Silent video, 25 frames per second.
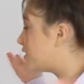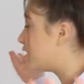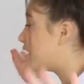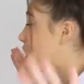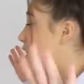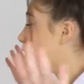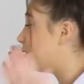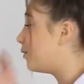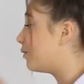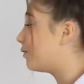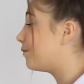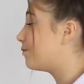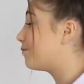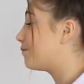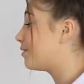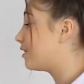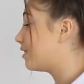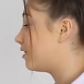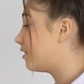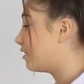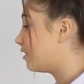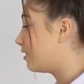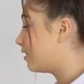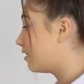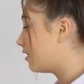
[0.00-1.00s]

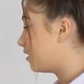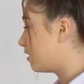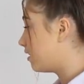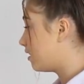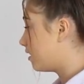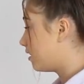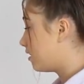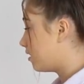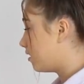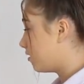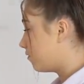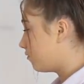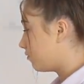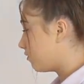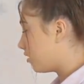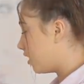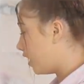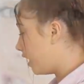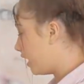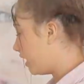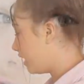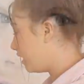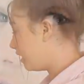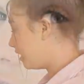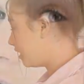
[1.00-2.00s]

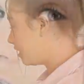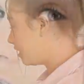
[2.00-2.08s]
So